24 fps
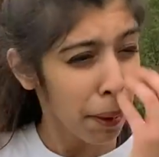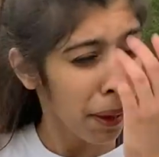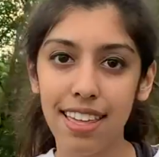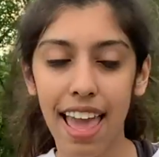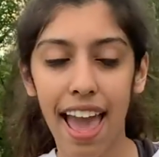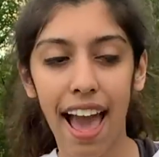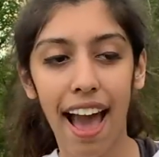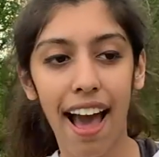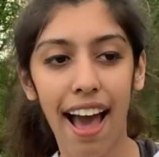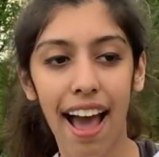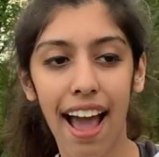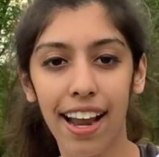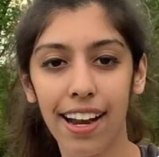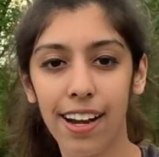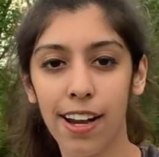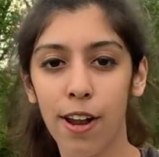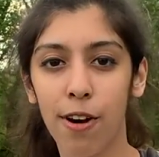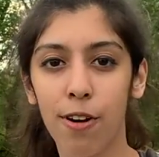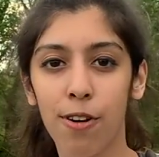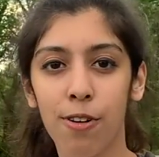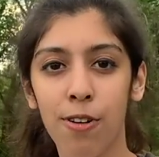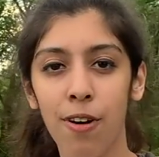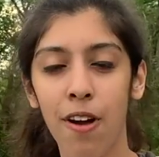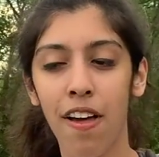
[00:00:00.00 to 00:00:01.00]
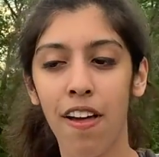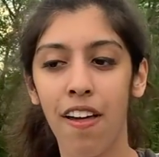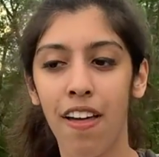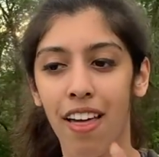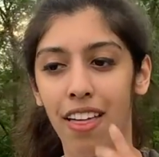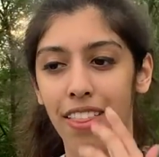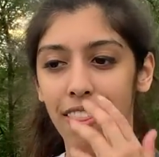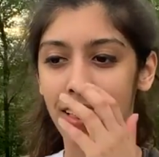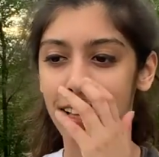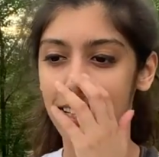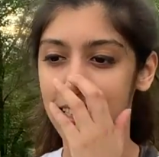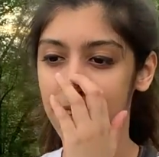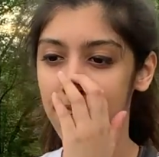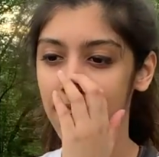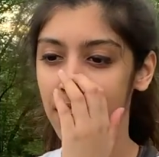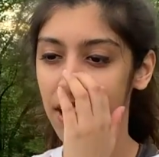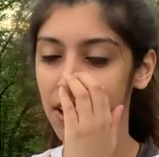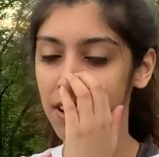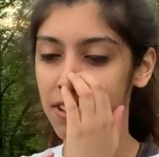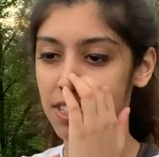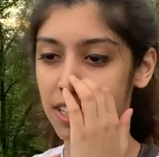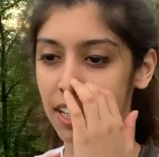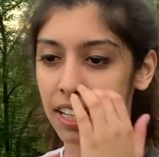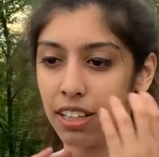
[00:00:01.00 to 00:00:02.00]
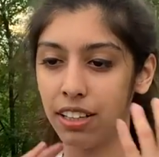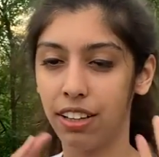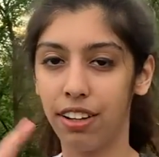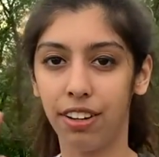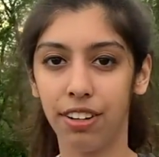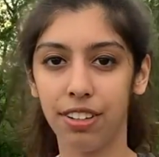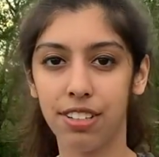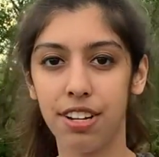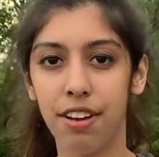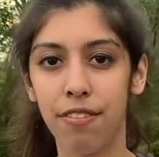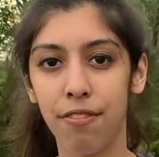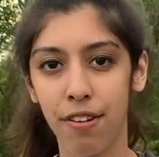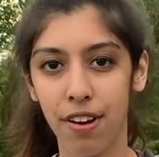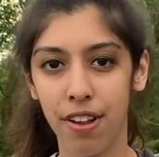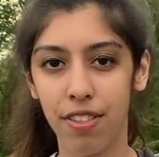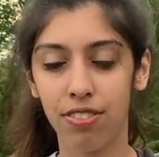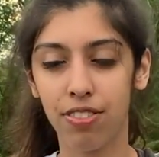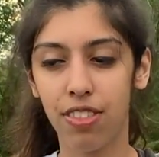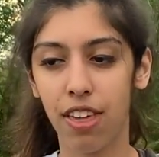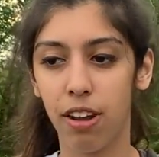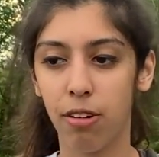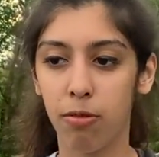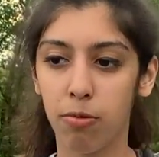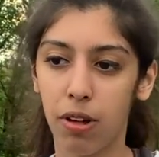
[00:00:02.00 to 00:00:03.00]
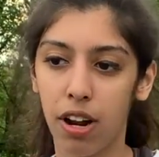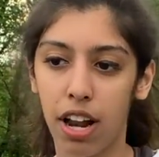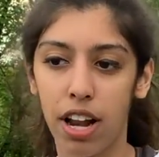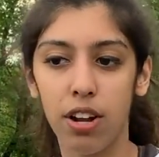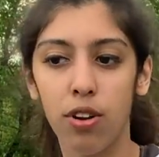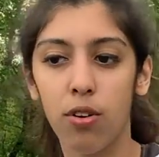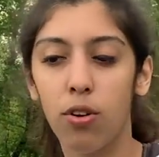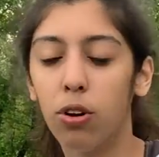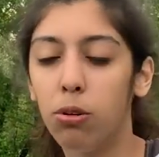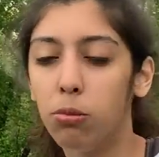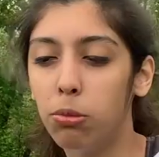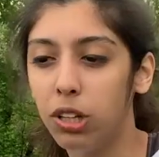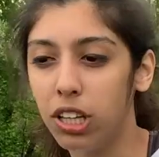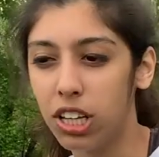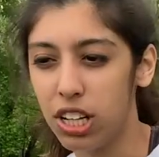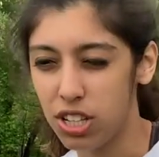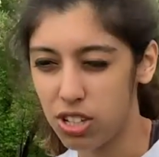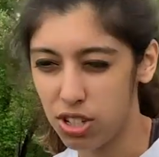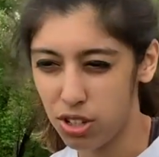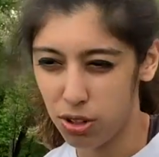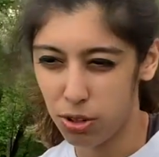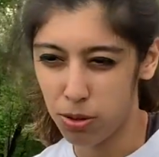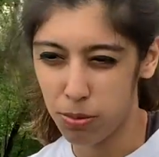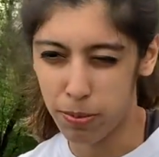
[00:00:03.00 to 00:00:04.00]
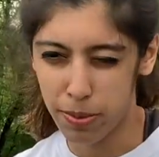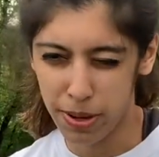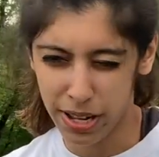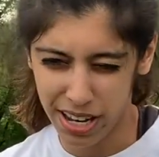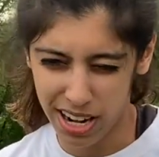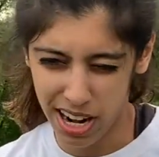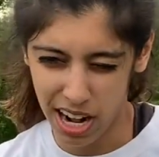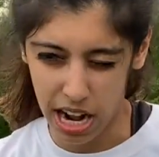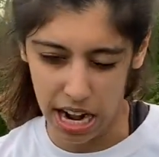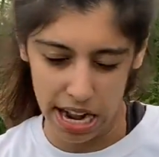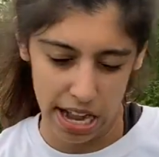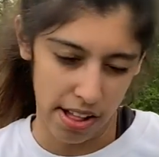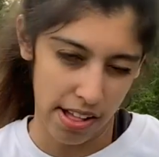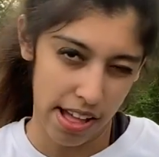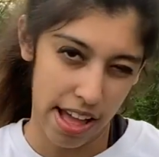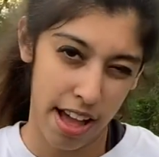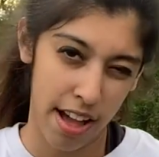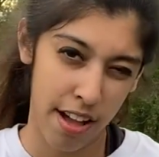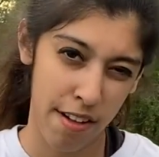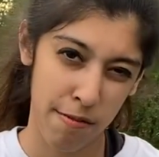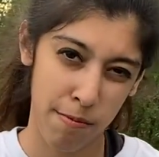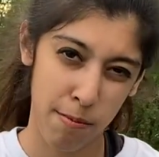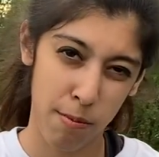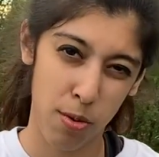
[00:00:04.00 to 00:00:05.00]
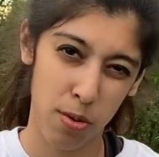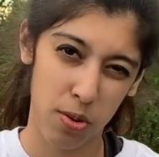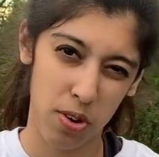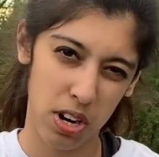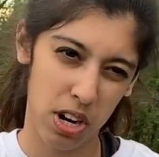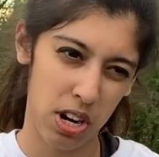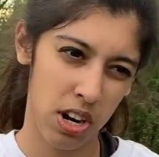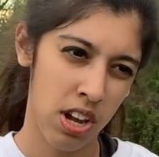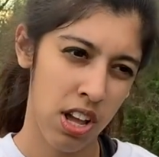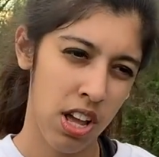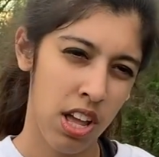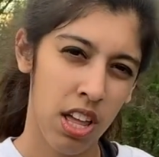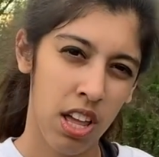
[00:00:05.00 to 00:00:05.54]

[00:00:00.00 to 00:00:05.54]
Yeah, I know this video is like a little different than what I normally do, but I'll have more